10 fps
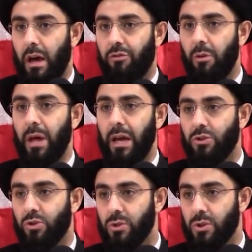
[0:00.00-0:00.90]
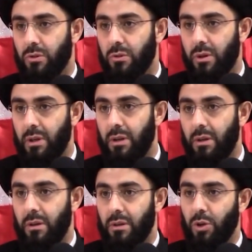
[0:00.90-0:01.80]
and from the angels.
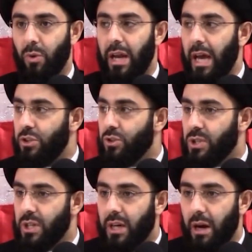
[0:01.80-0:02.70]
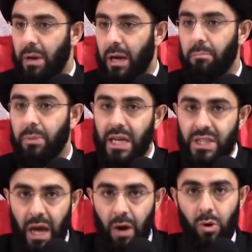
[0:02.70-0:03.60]
Do you want angels to come and
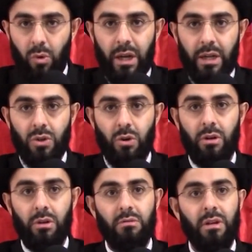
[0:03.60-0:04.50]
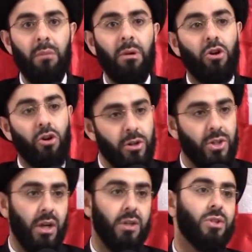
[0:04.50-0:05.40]
bless our weddings or to come and
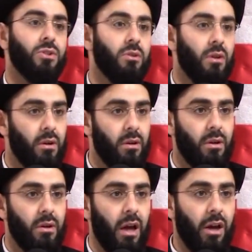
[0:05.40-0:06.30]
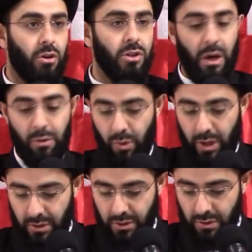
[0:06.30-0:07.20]
curse us and curse our
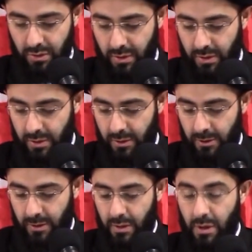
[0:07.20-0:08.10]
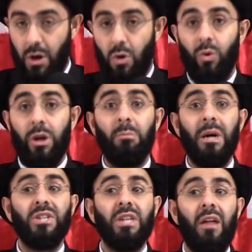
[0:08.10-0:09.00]
weddings? We
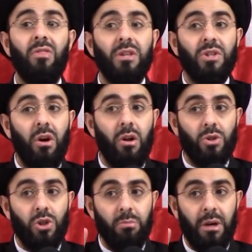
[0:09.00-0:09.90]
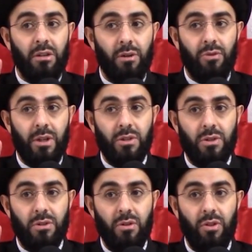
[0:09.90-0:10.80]
must end this culture, my dear
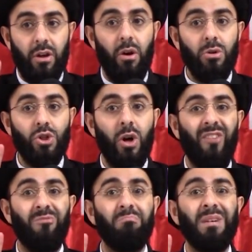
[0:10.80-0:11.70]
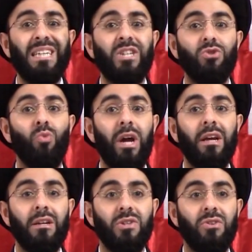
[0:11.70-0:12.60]
friends. The culture of mixed
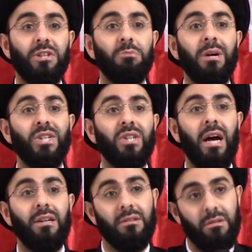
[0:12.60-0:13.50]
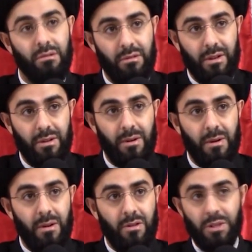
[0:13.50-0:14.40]
weddings. This must end.
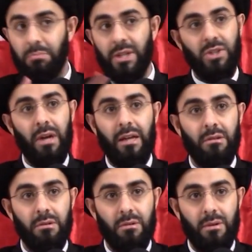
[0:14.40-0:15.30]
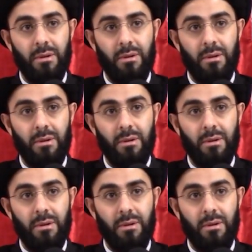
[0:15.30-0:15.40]
This must end.